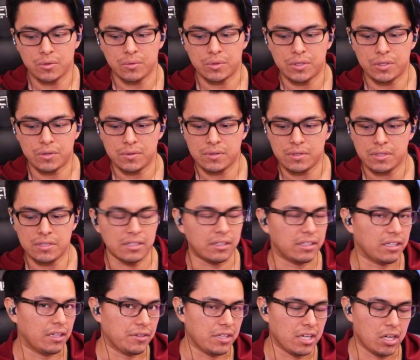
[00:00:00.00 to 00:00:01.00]
to reduce the
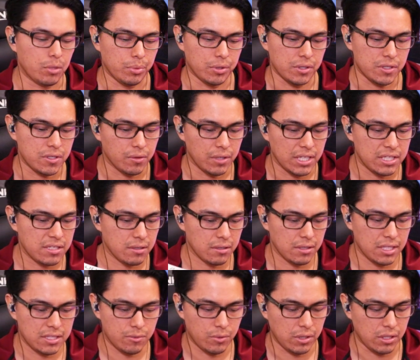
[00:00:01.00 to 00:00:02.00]
delay on the output. So that's
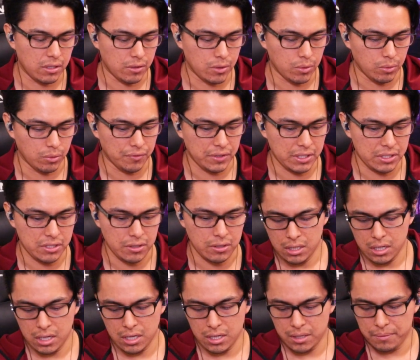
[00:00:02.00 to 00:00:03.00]
a really cool feature.
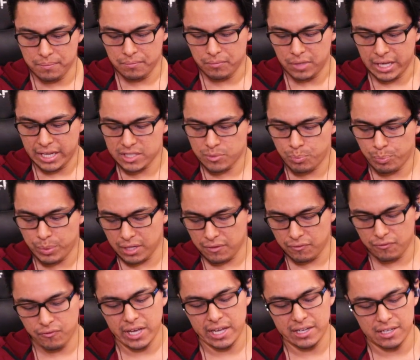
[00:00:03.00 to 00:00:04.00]
It has a big
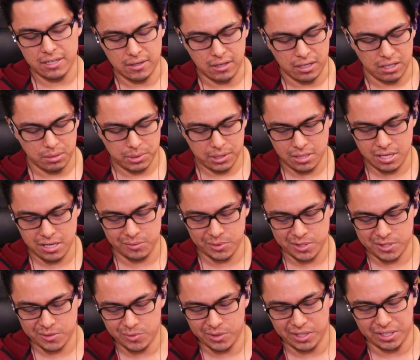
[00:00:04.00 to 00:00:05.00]
fatty knob,
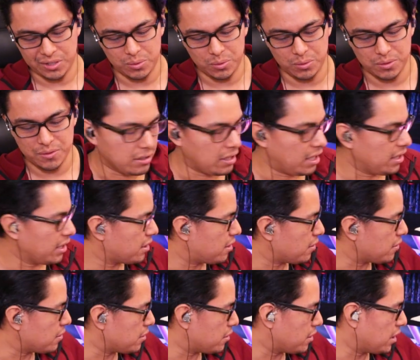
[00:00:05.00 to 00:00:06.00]
which is really cool. I like
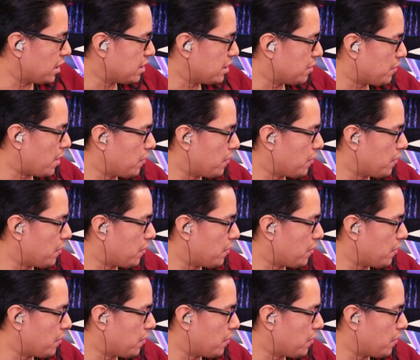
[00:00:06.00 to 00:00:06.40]
the idea of